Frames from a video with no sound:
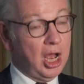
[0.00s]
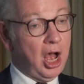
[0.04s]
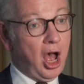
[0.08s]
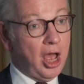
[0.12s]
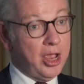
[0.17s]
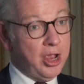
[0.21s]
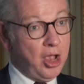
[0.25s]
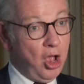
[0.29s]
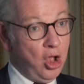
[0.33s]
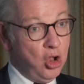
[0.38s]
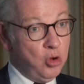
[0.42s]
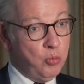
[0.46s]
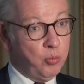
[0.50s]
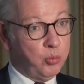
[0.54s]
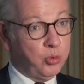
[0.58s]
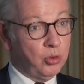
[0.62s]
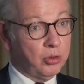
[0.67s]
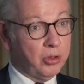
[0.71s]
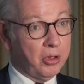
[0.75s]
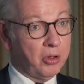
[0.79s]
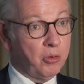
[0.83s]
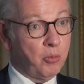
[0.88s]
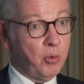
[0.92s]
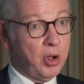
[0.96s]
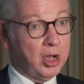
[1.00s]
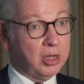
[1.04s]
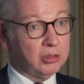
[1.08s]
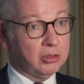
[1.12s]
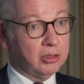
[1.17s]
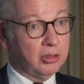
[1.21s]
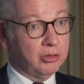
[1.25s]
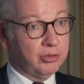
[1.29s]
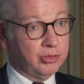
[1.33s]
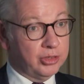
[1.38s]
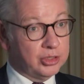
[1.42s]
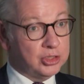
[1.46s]
I hope will go
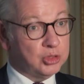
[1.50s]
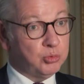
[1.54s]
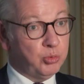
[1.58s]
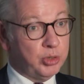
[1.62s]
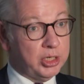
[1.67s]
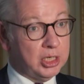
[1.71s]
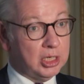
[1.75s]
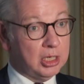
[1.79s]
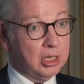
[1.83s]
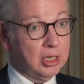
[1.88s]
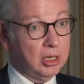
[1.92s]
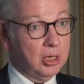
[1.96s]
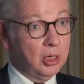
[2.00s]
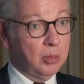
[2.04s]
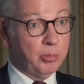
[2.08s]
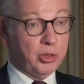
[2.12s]
well this week,